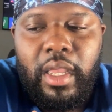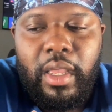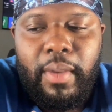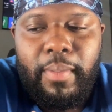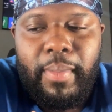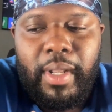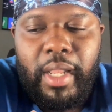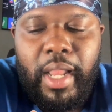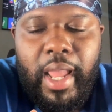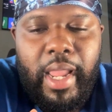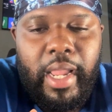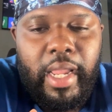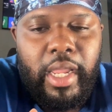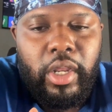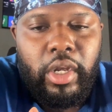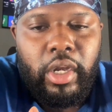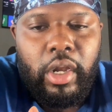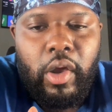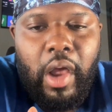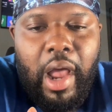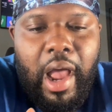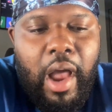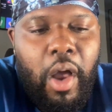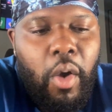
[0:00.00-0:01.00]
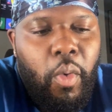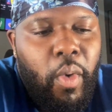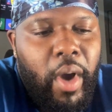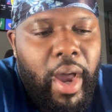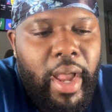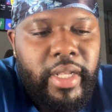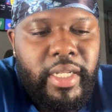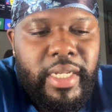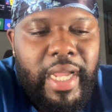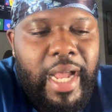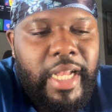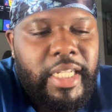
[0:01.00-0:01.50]
but like, you know,
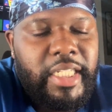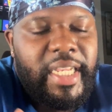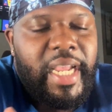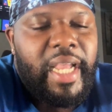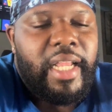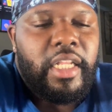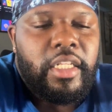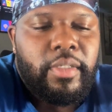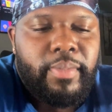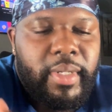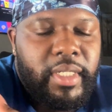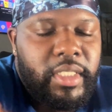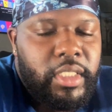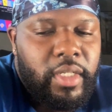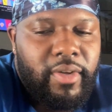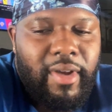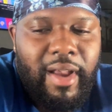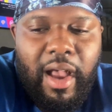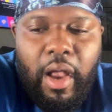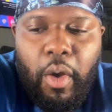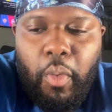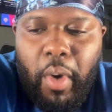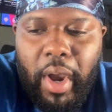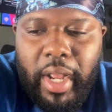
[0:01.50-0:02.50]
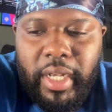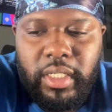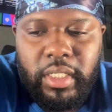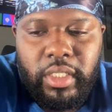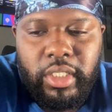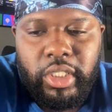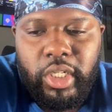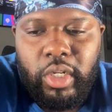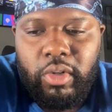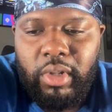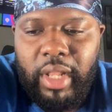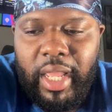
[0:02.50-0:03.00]
I challenge myself. I'll watch a
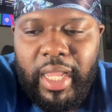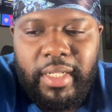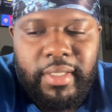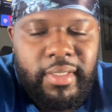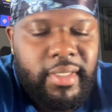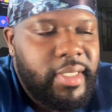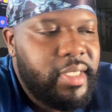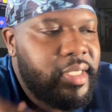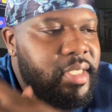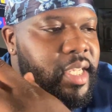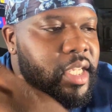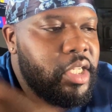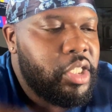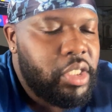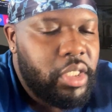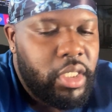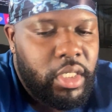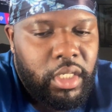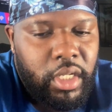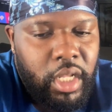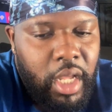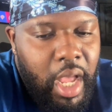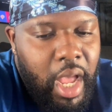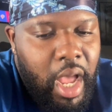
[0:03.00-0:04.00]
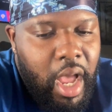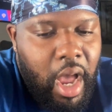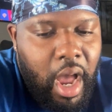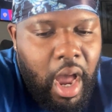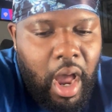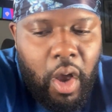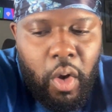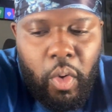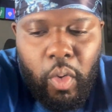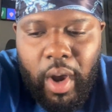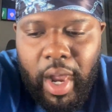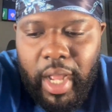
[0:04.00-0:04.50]
show like Succession.
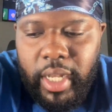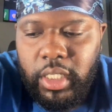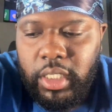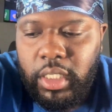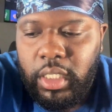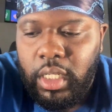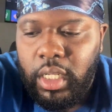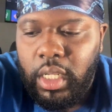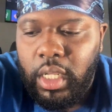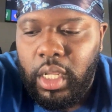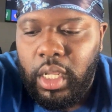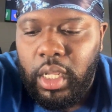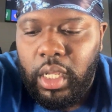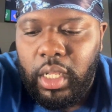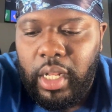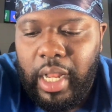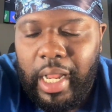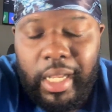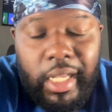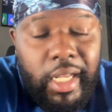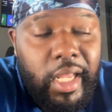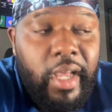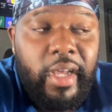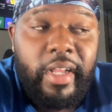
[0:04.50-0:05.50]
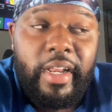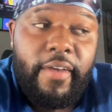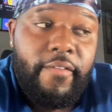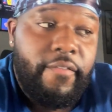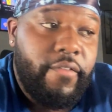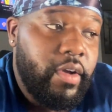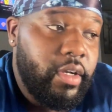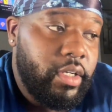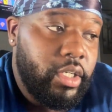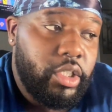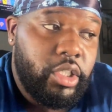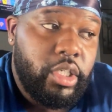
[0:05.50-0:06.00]
I love that
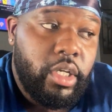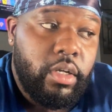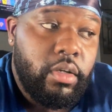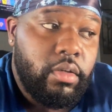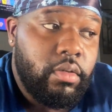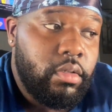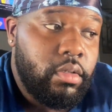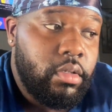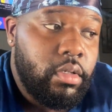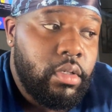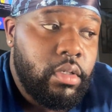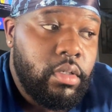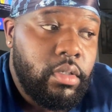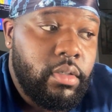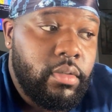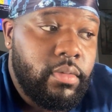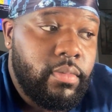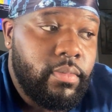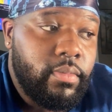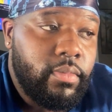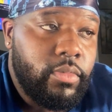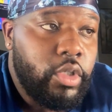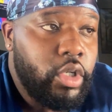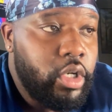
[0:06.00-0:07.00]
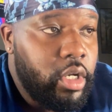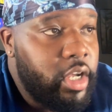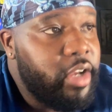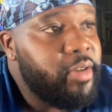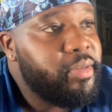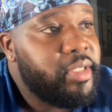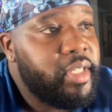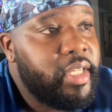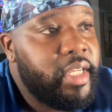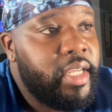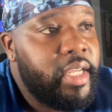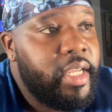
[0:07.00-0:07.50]
fucking show. You know what
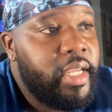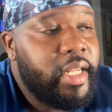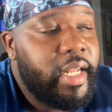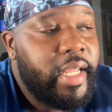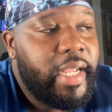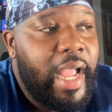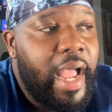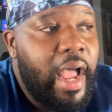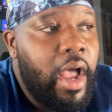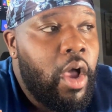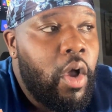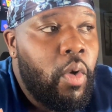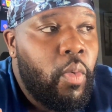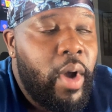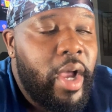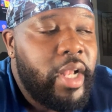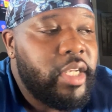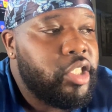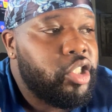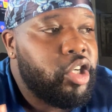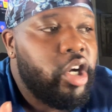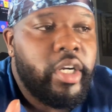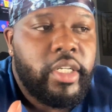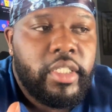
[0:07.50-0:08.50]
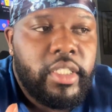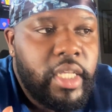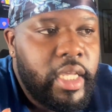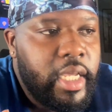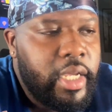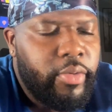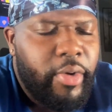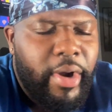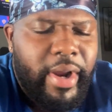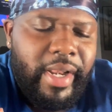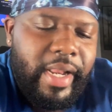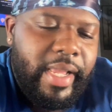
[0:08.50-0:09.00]
I'm saying? Like, I'll watch Shark
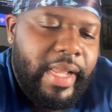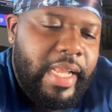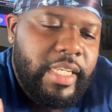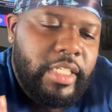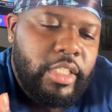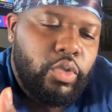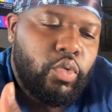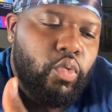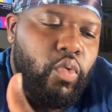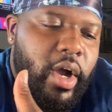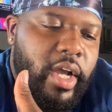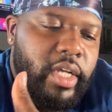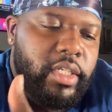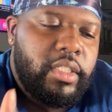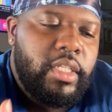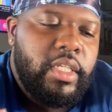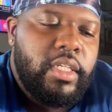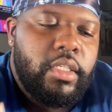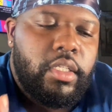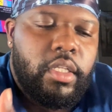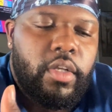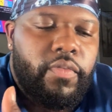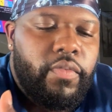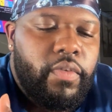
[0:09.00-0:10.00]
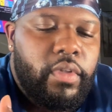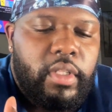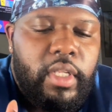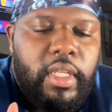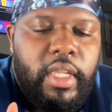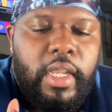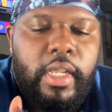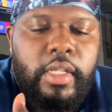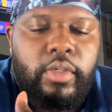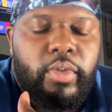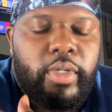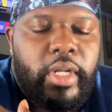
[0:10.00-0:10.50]
Tank, right? Like, I just watch these different
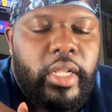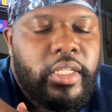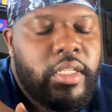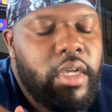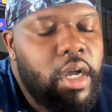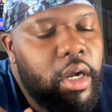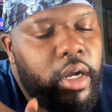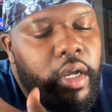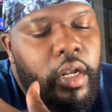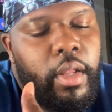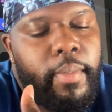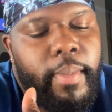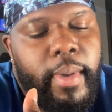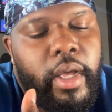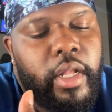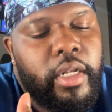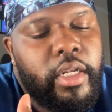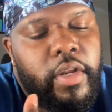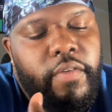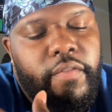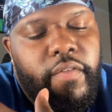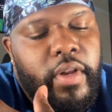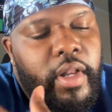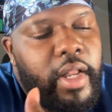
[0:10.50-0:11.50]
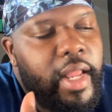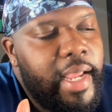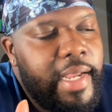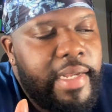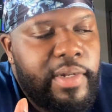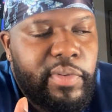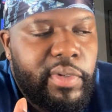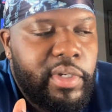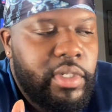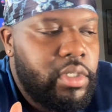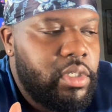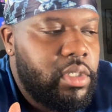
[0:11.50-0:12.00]
things where they talking about different
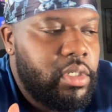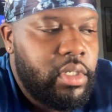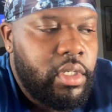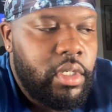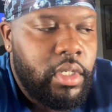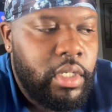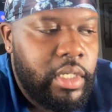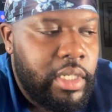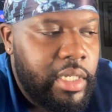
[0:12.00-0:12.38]
language.